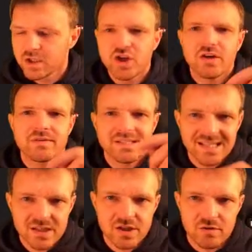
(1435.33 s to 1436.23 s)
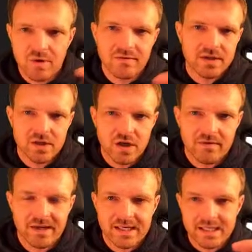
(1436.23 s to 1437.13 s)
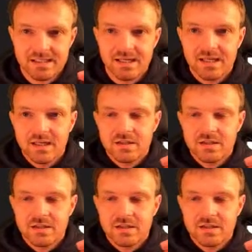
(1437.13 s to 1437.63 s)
nervous tissue rather than nerve endings.